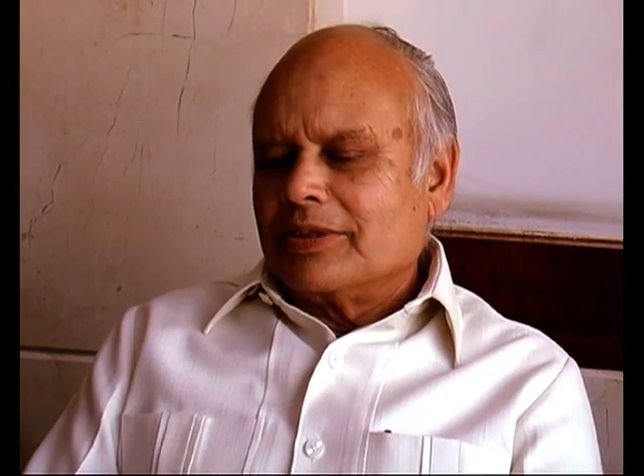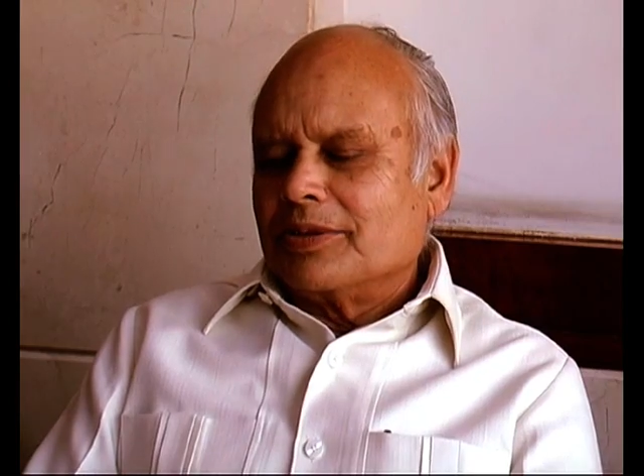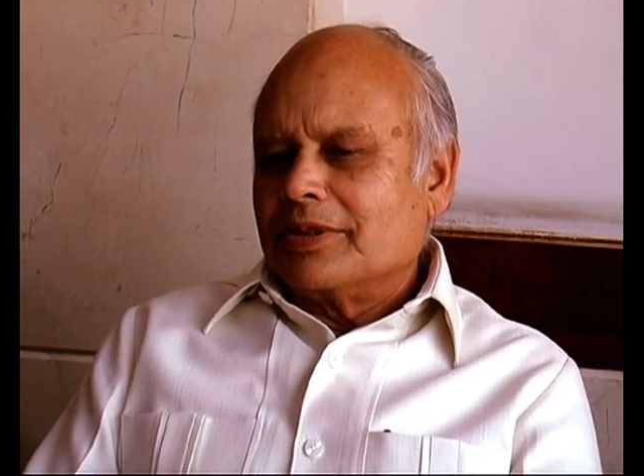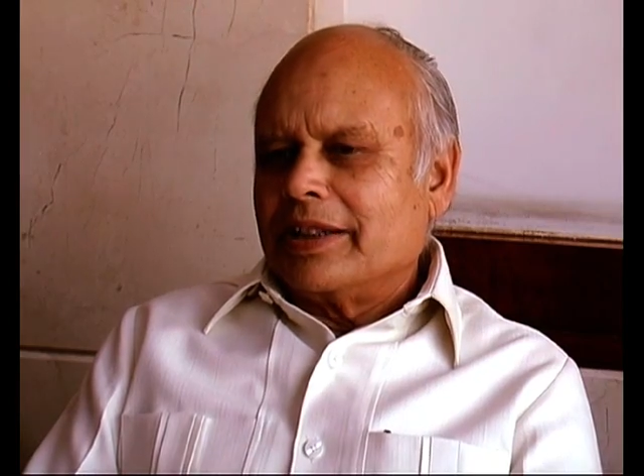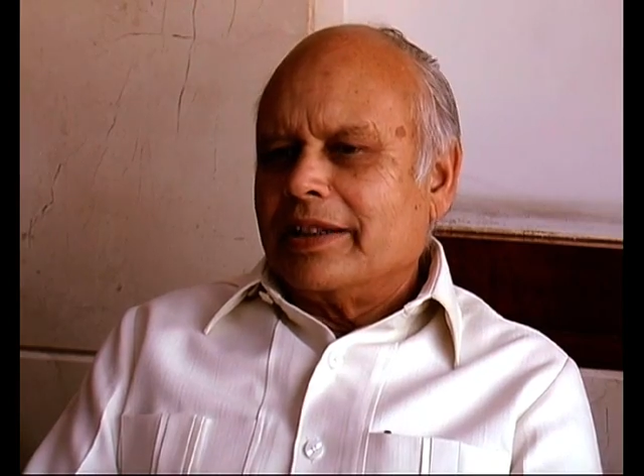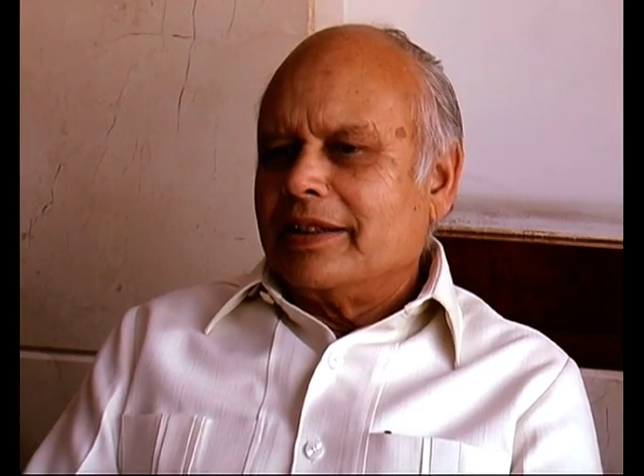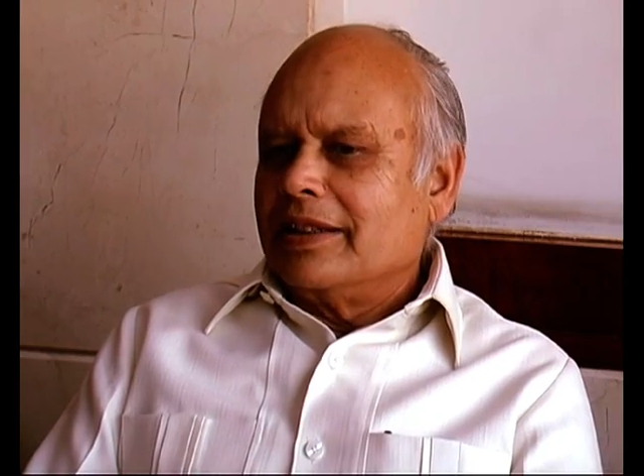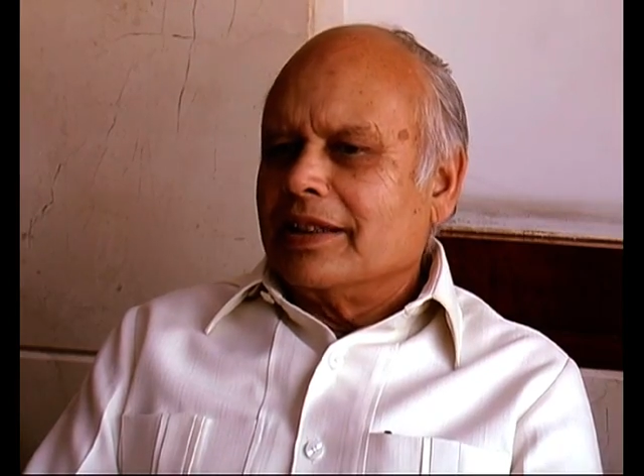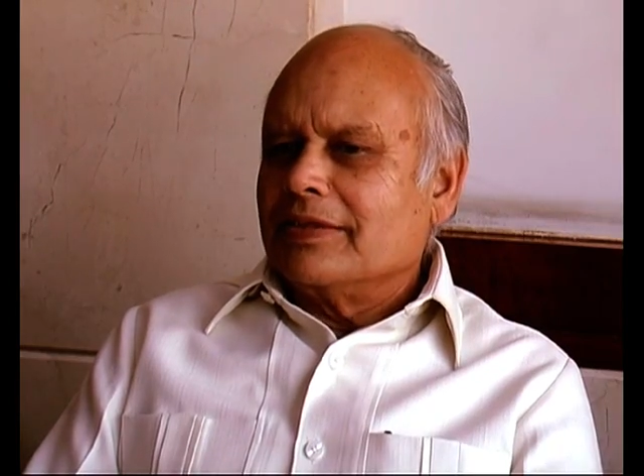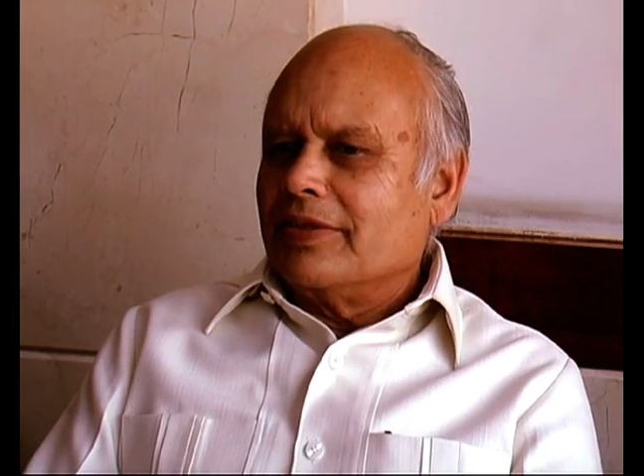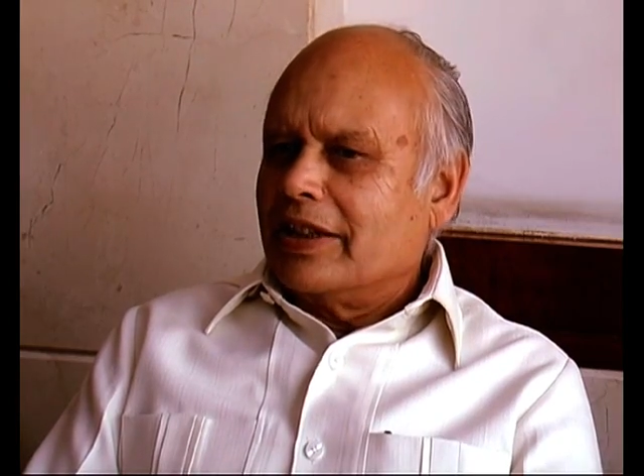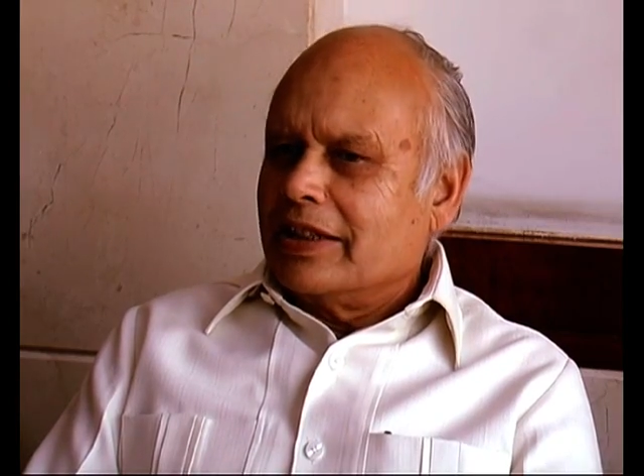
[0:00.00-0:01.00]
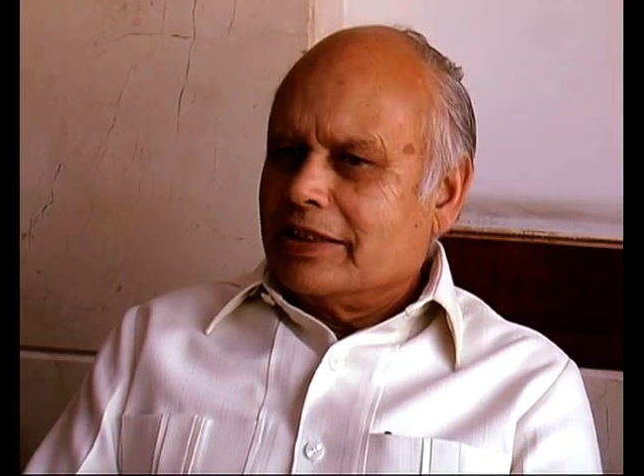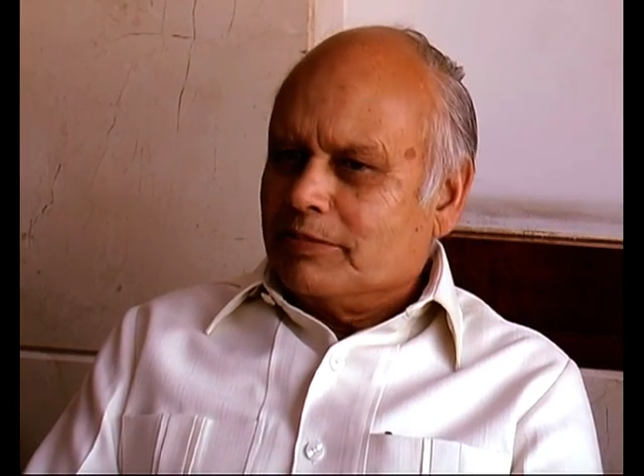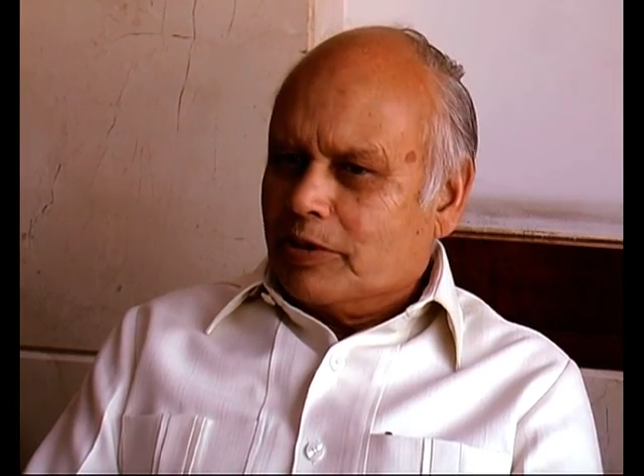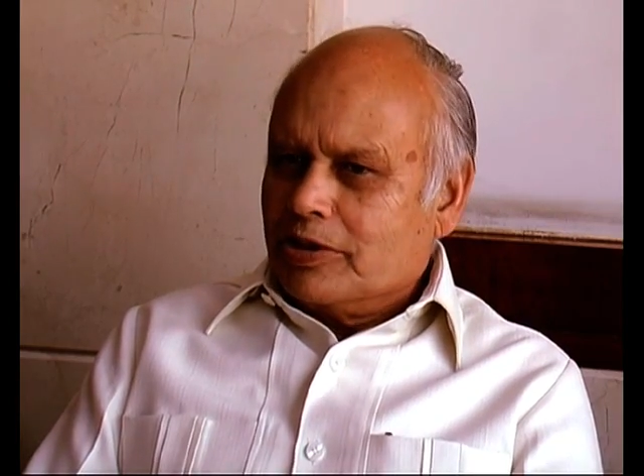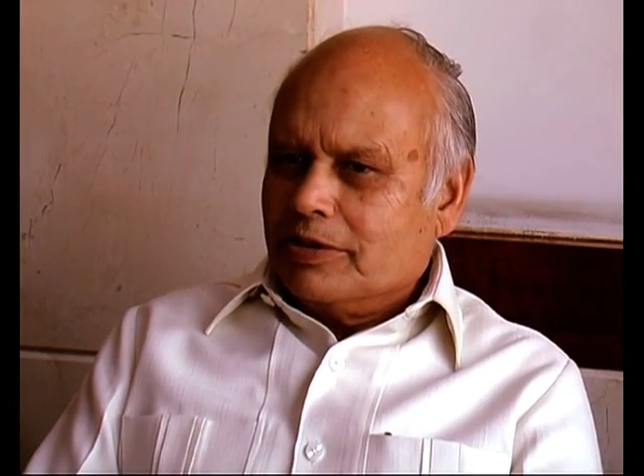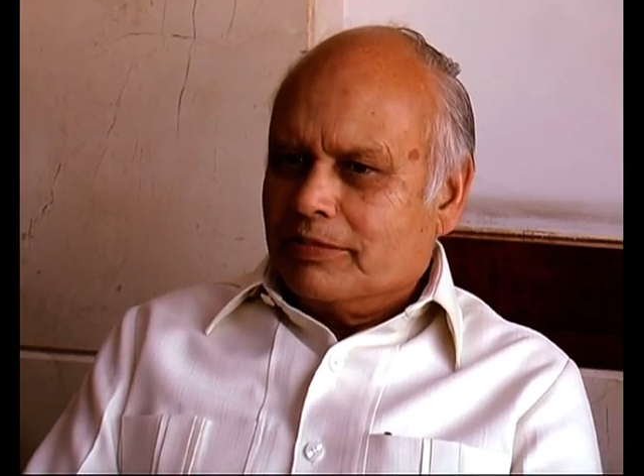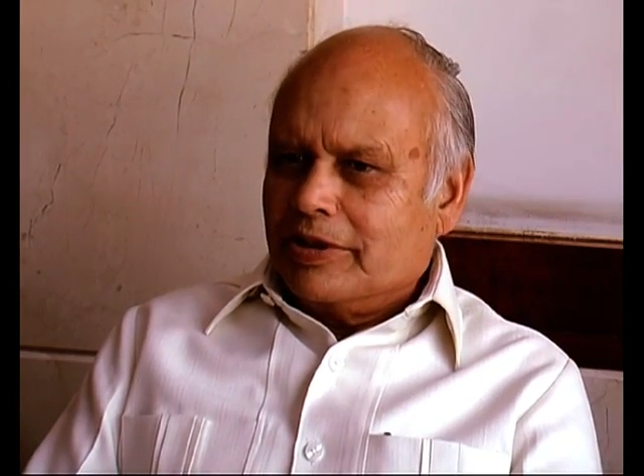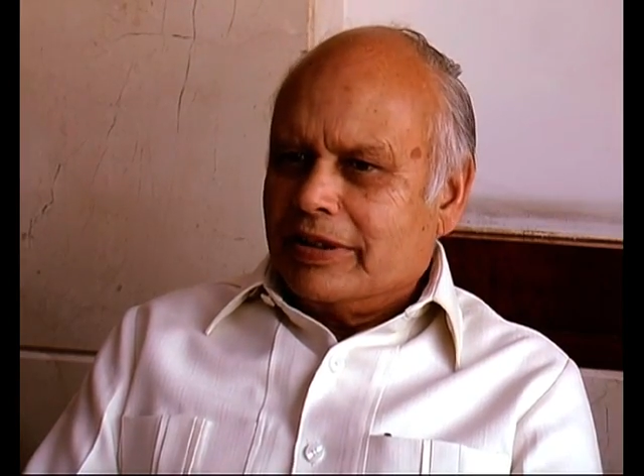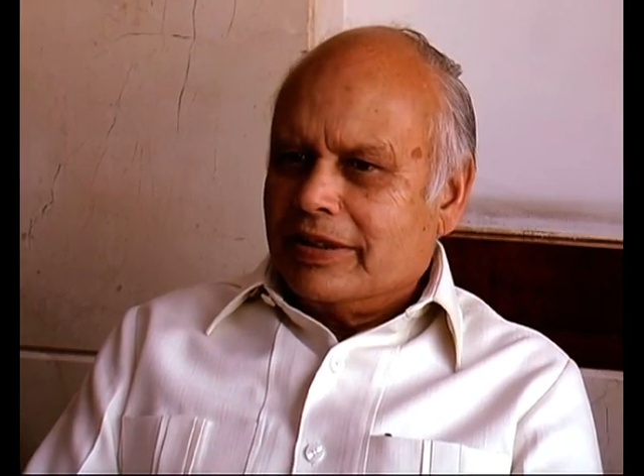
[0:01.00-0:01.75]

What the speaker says: society as far as possible.